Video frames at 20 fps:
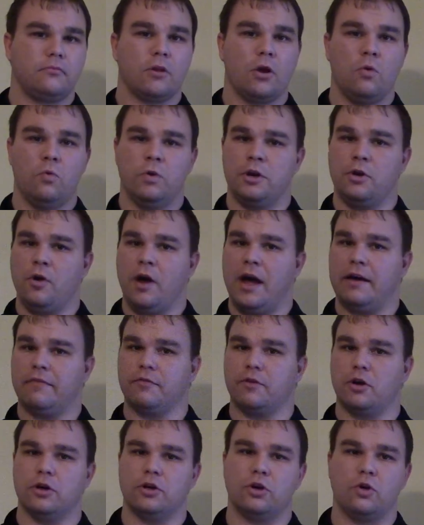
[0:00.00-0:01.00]
when you
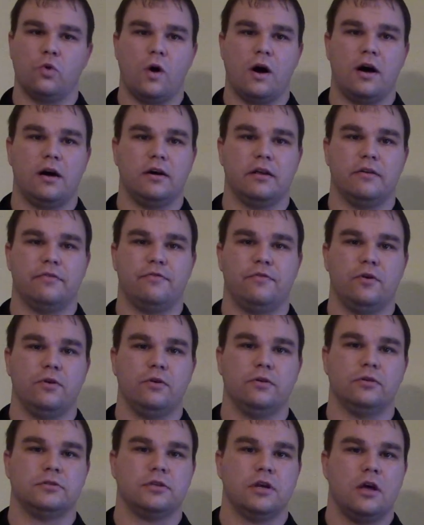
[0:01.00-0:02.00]
have good quality
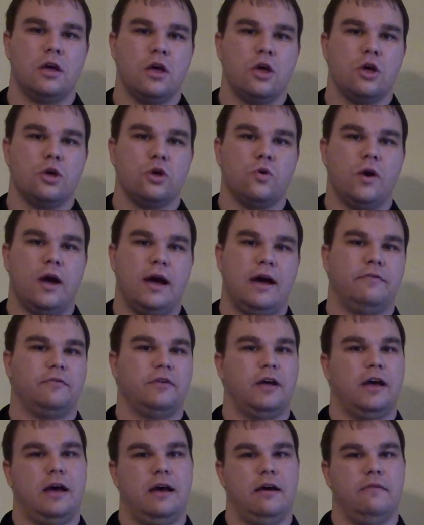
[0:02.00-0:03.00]
foods, you have
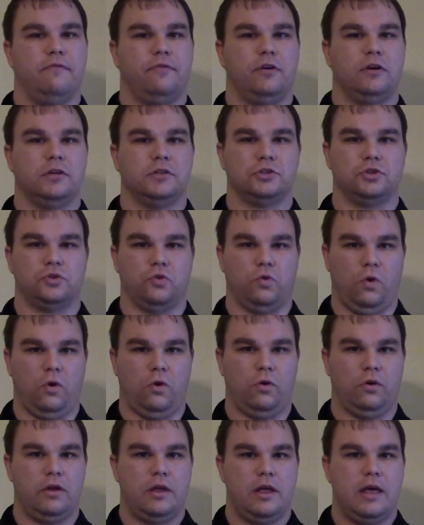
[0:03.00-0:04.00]
to have
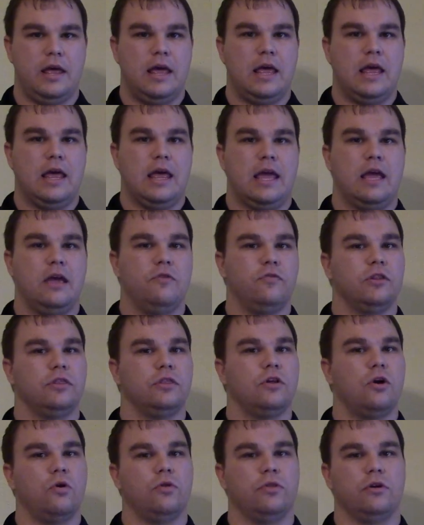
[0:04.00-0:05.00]
control. Even
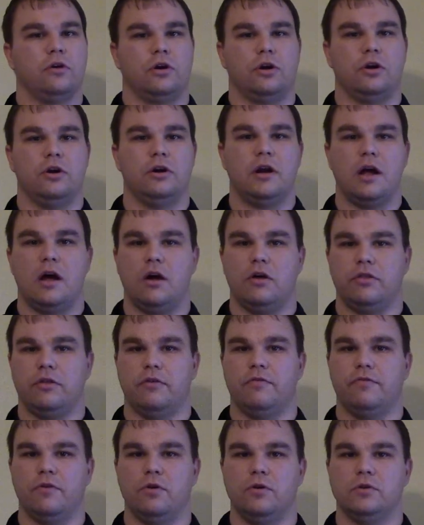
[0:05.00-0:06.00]
though they're good,
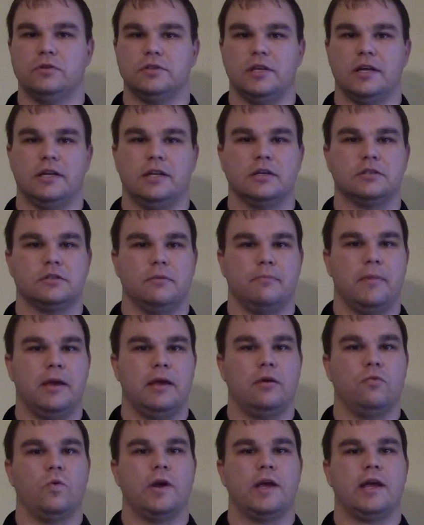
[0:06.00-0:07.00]
healthy foods, that doesn't
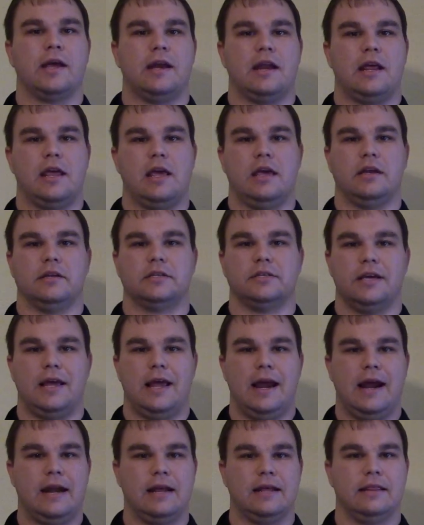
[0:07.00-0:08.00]
mean we can eat
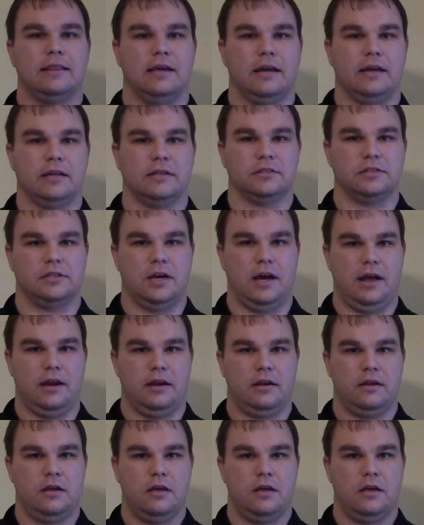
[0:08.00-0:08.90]
anything in sight.